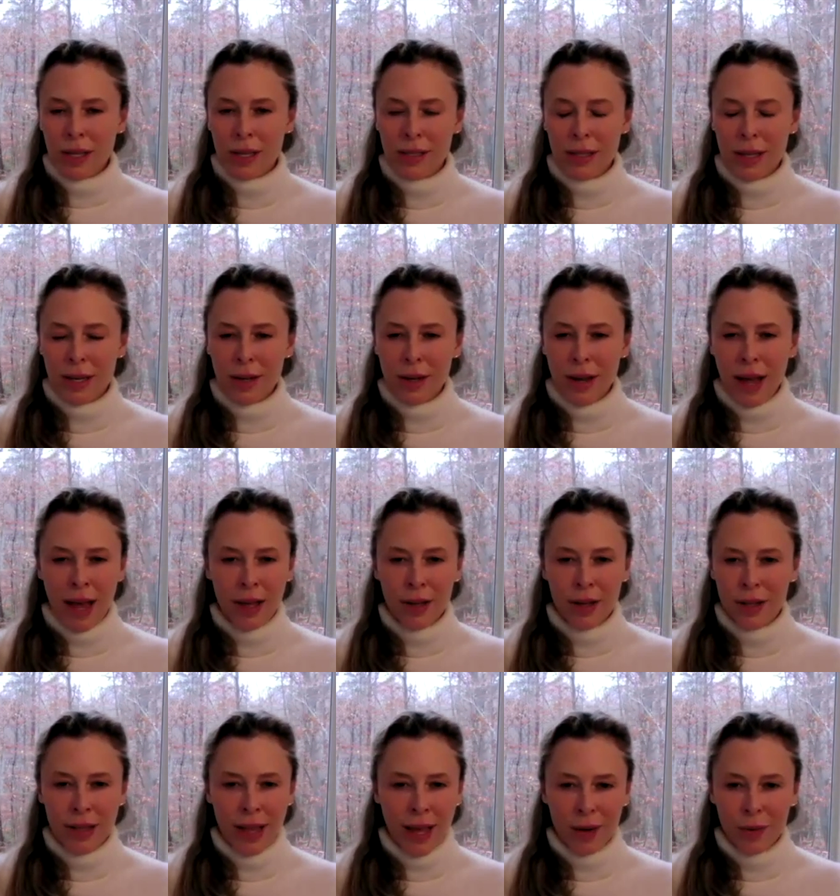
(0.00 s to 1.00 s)
and how did
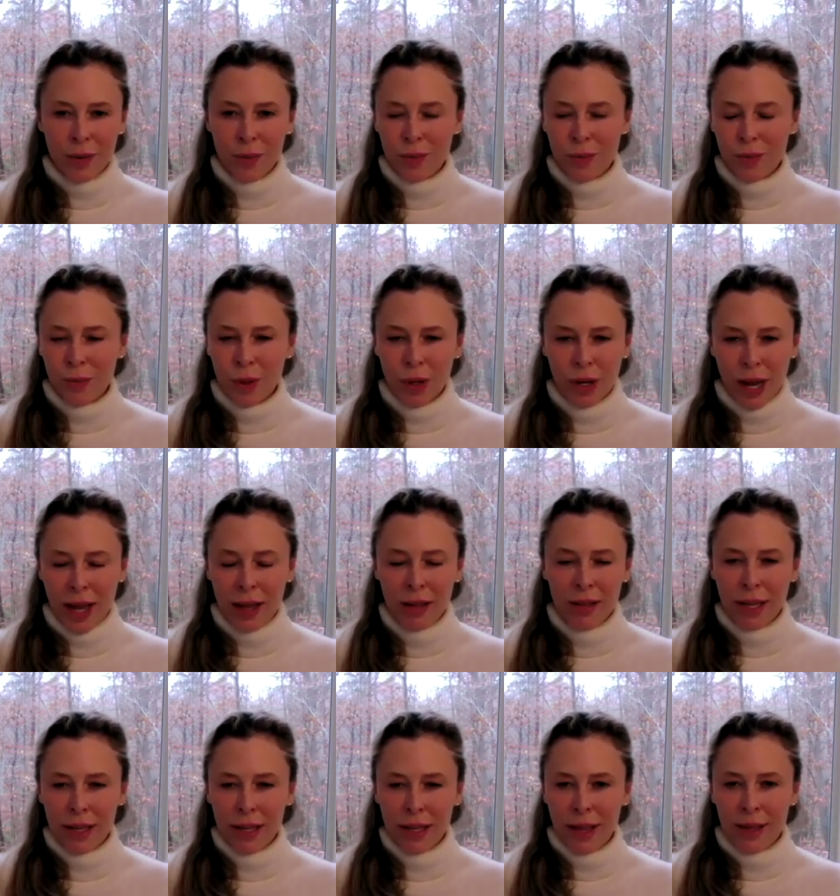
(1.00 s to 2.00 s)
that work out like
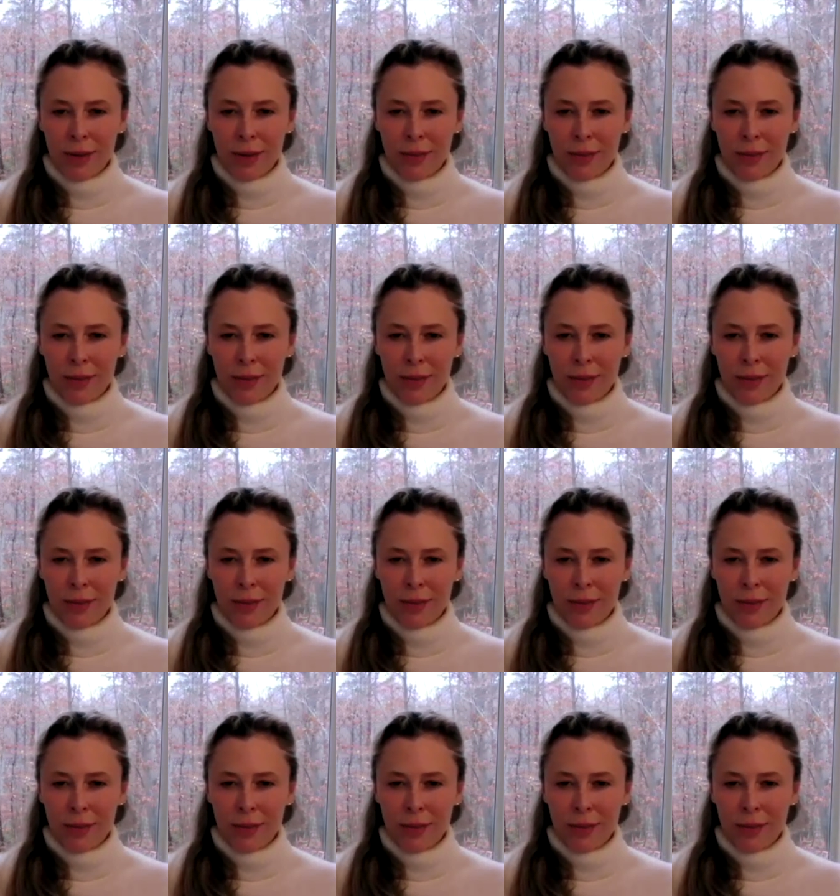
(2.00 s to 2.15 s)
that?